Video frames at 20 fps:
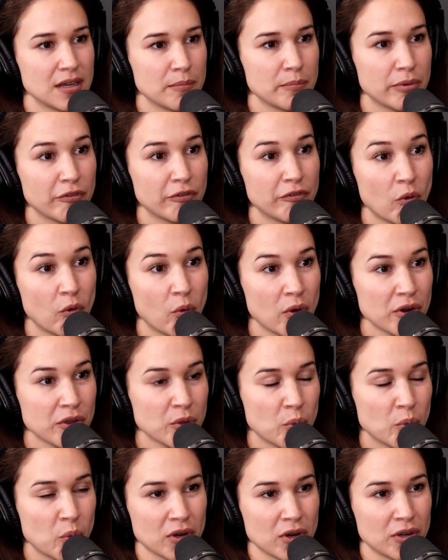Before the
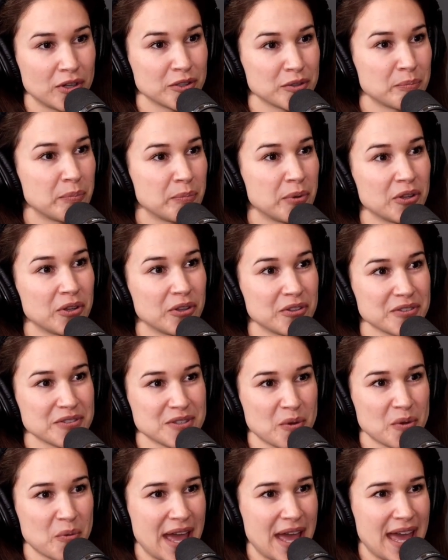world pulls
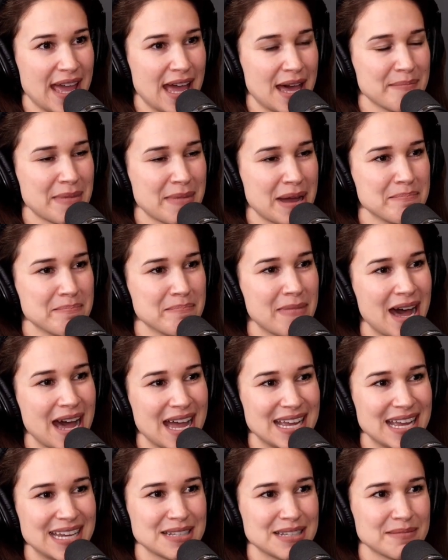away at my mind,